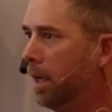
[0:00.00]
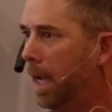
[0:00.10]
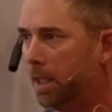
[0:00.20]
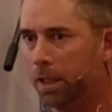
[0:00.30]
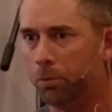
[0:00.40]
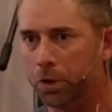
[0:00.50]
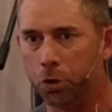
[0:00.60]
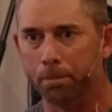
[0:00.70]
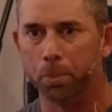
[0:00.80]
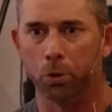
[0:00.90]
And then when
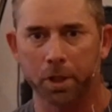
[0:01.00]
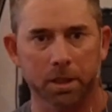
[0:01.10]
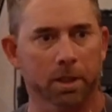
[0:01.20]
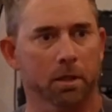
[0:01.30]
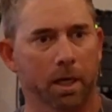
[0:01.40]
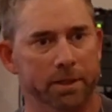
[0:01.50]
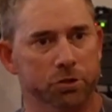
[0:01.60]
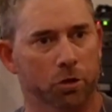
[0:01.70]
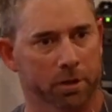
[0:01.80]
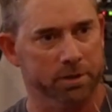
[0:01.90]
you're born again, like
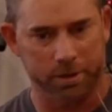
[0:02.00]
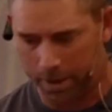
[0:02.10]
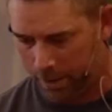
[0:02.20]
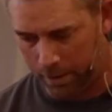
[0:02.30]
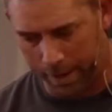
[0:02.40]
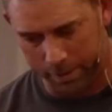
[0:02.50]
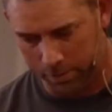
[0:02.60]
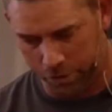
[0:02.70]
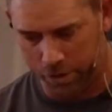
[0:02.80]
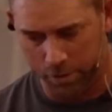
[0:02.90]
John said, like
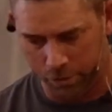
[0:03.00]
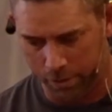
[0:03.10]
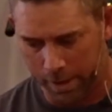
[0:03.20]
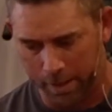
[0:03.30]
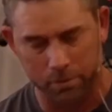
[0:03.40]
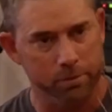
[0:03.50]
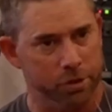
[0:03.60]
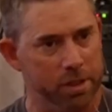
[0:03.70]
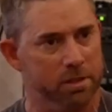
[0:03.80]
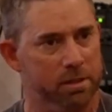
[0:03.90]
yeah,
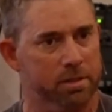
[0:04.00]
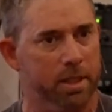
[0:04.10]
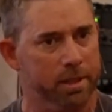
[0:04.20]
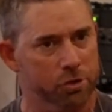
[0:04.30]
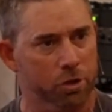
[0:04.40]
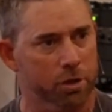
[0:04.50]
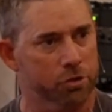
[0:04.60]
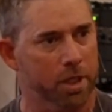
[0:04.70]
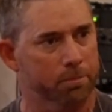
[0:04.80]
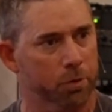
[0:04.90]
Jesus said in John
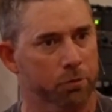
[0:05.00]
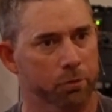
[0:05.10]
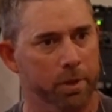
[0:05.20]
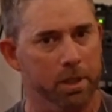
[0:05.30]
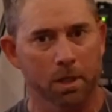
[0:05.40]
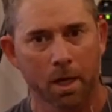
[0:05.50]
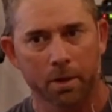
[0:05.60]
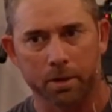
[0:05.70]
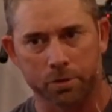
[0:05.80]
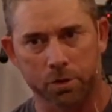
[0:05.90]
chapter 3, there's